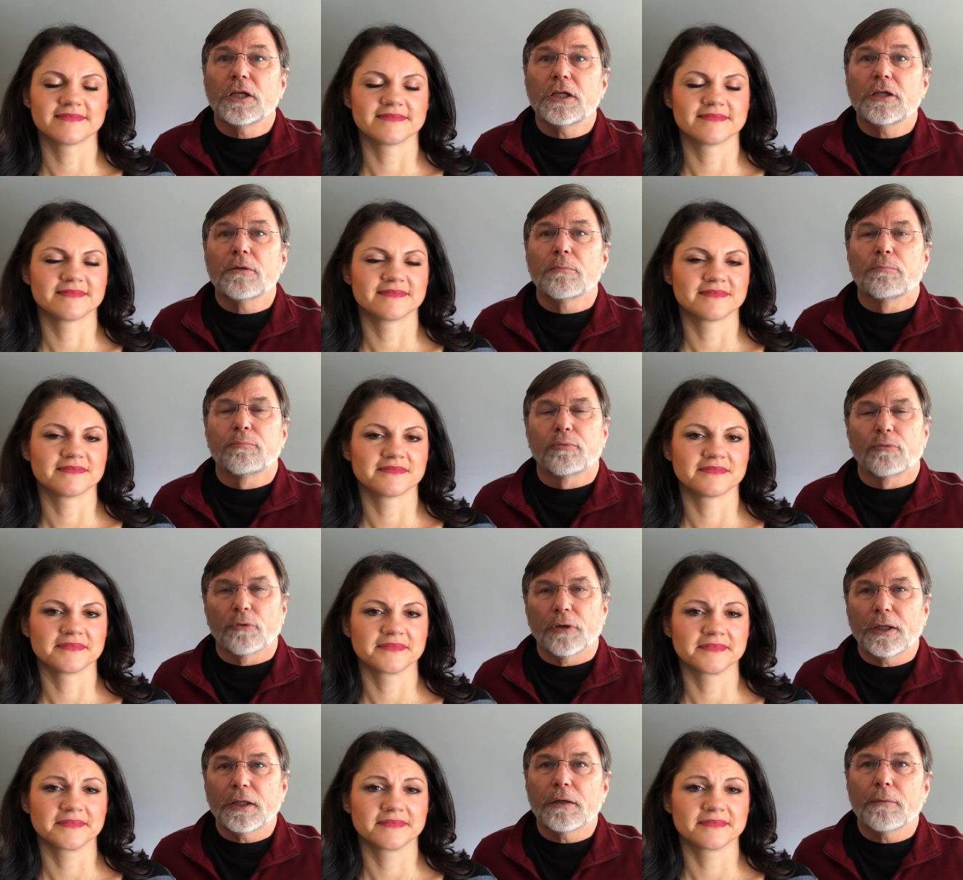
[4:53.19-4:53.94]
Speaker 1: You need to
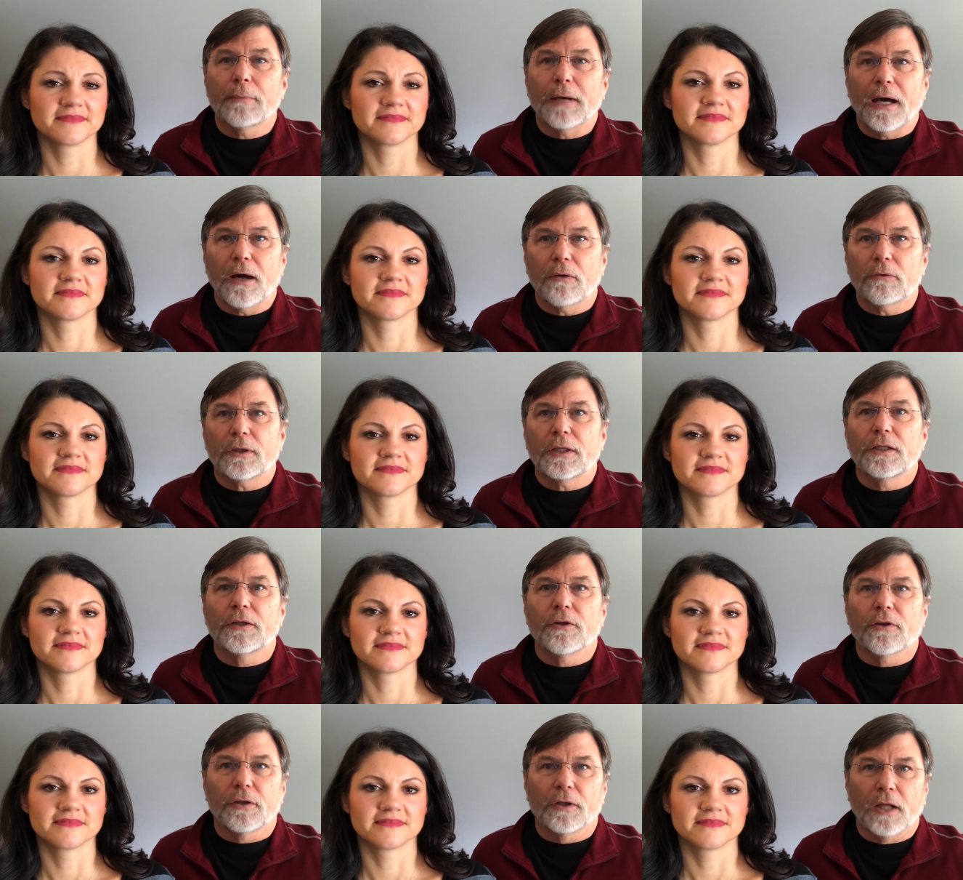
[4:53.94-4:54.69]
bring them
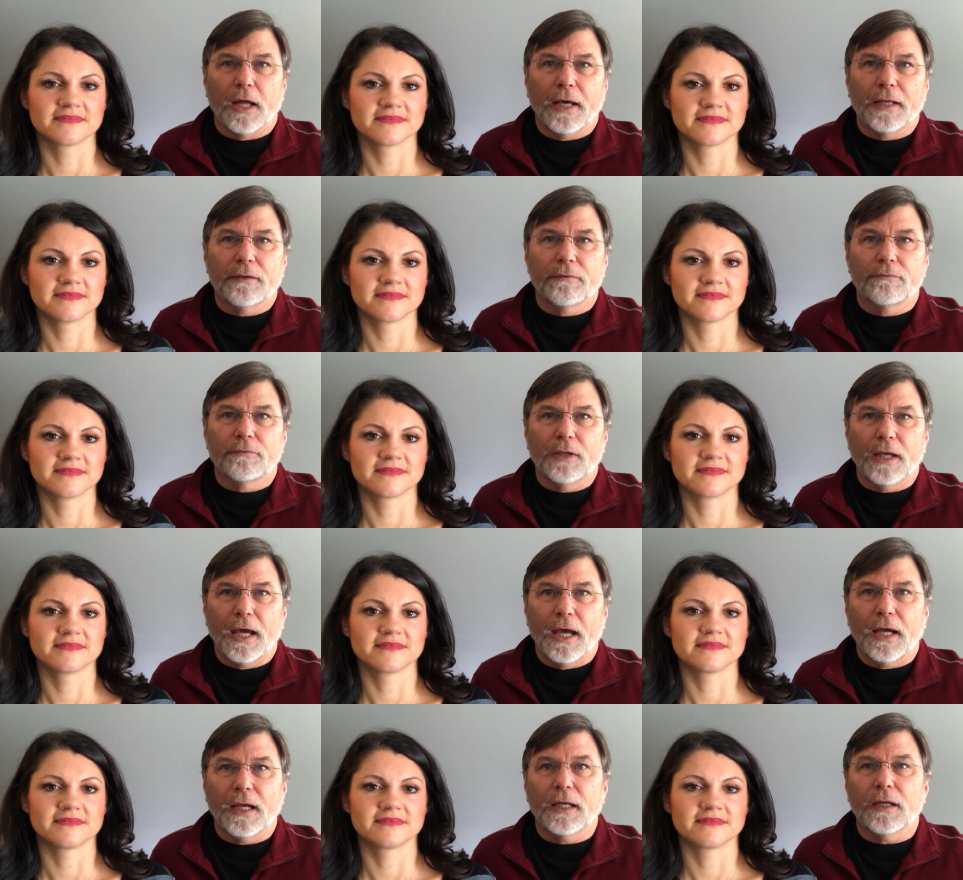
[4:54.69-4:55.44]
out into the light
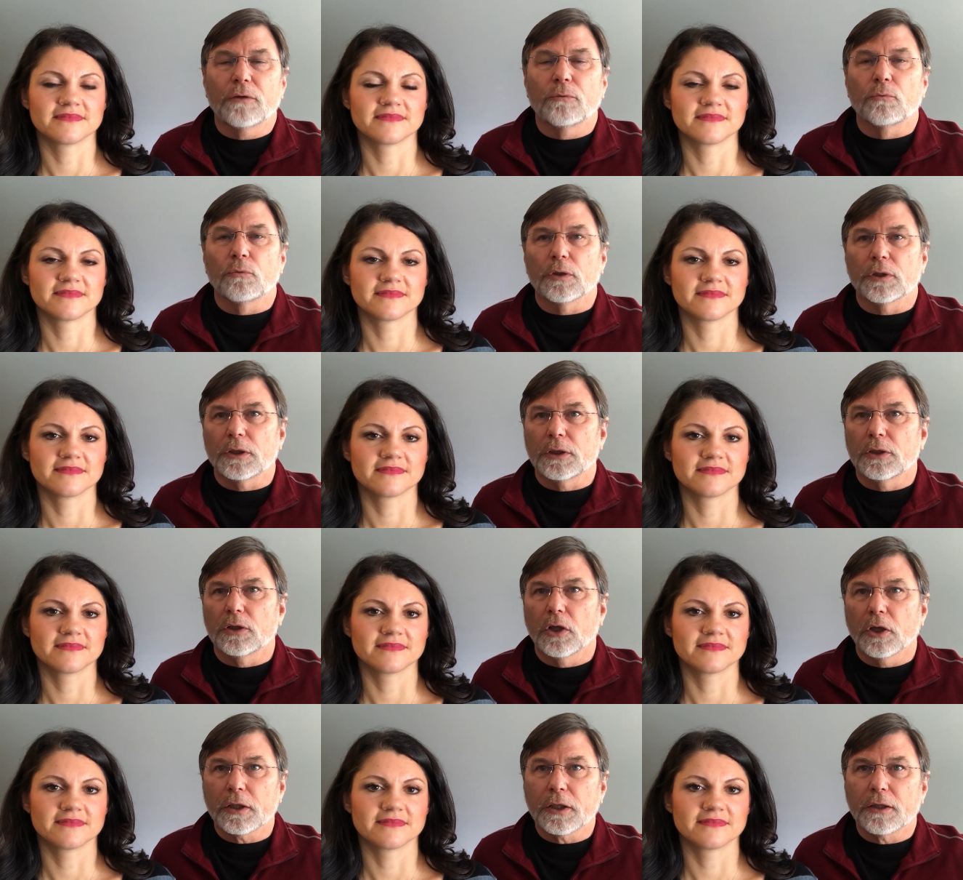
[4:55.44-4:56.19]
of day and
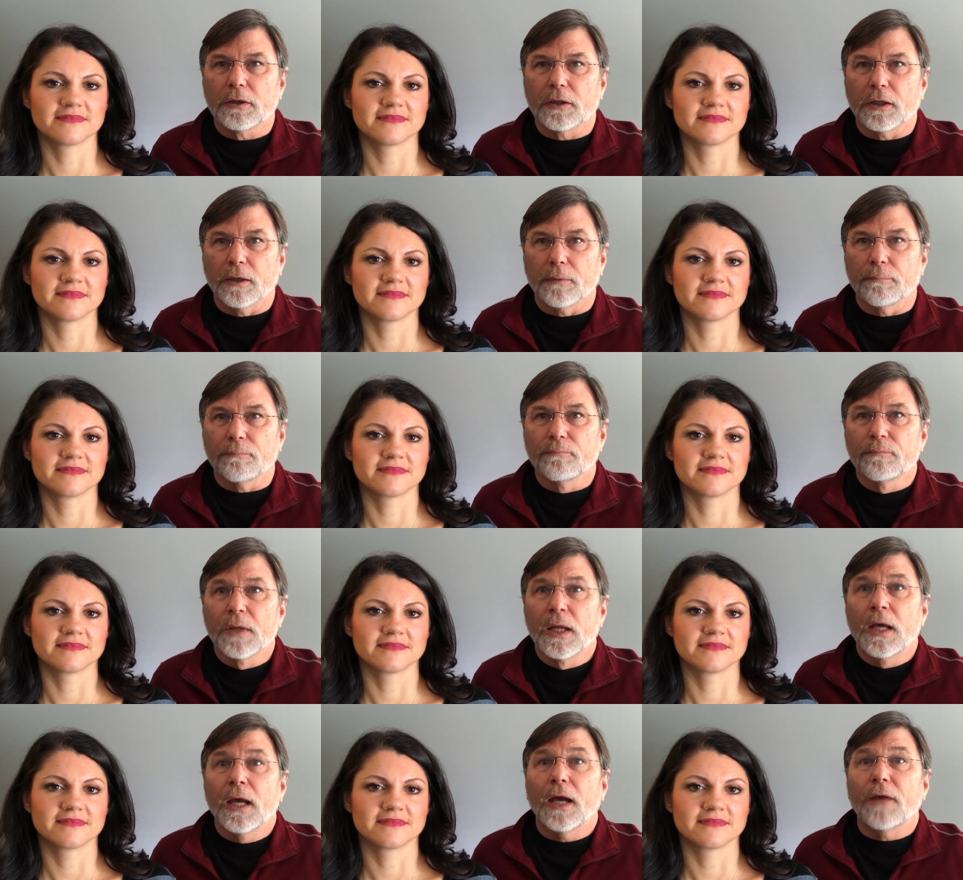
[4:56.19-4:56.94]
really look at
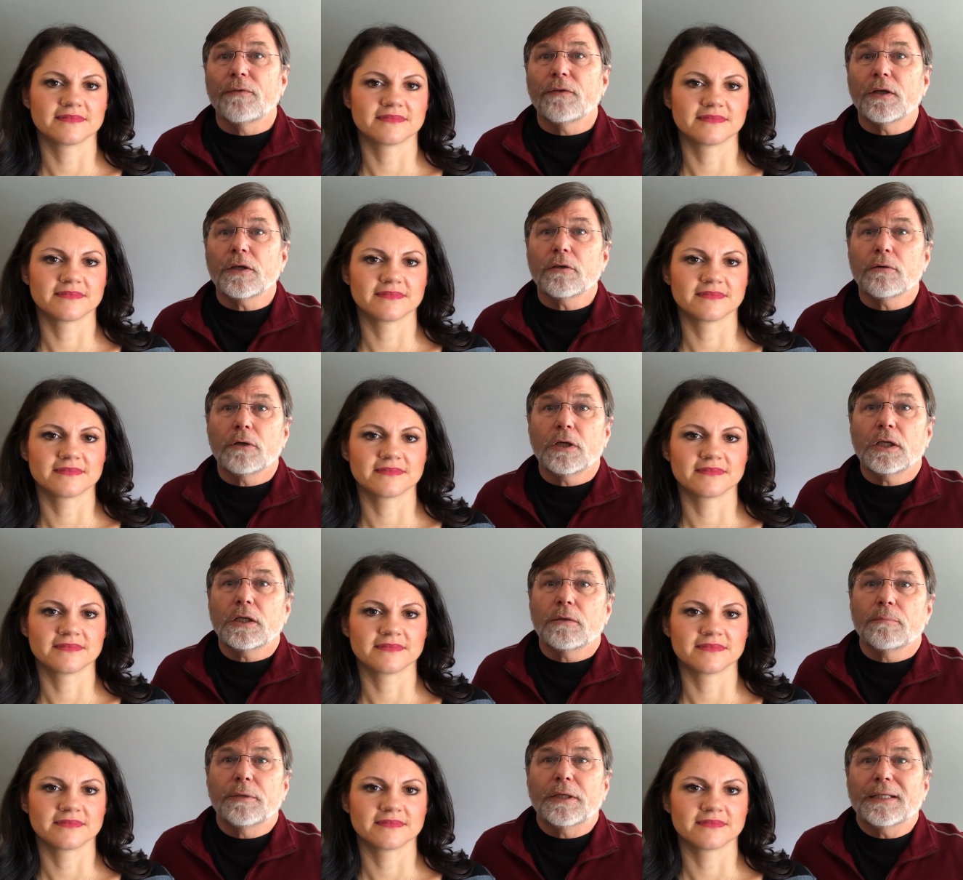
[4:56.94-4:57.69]
them. And then you
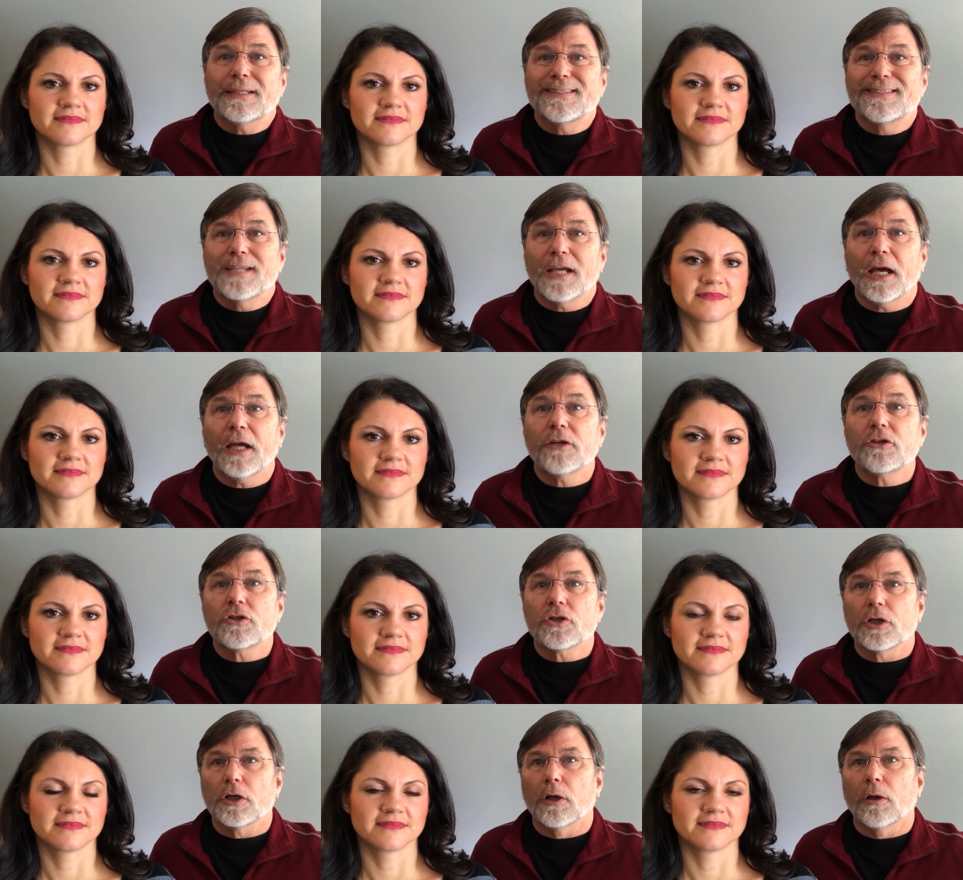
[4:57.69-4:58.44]
need to be
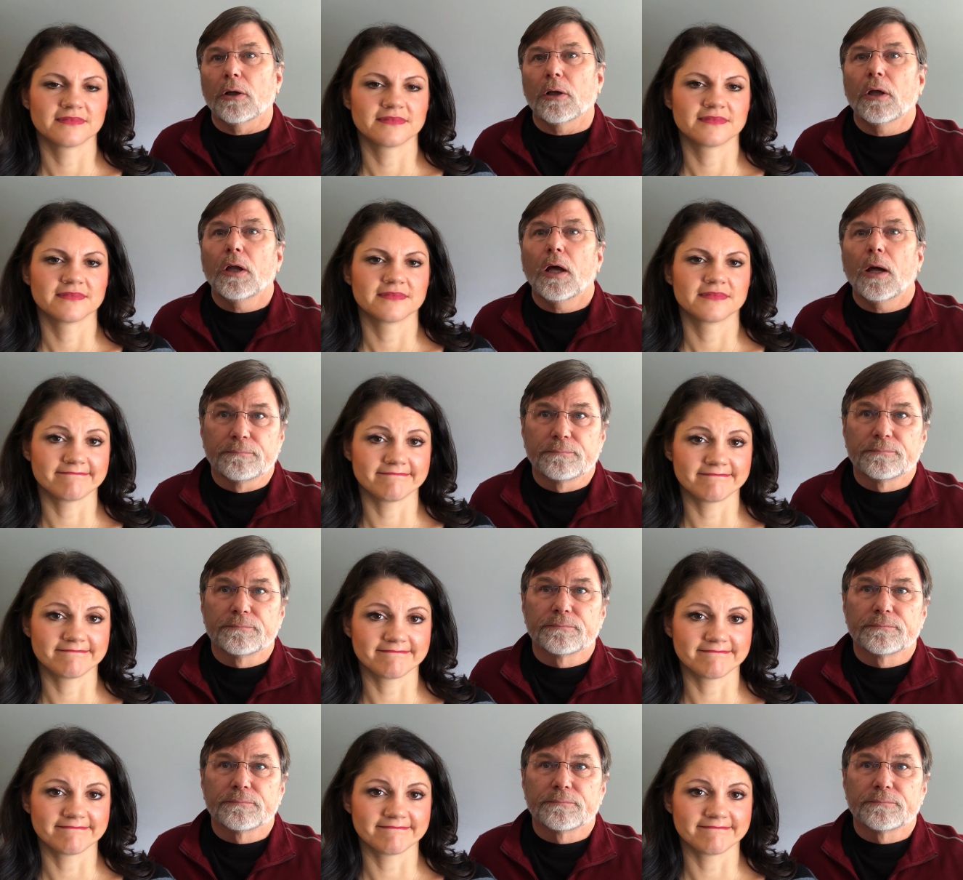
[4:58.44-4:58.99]
intentional.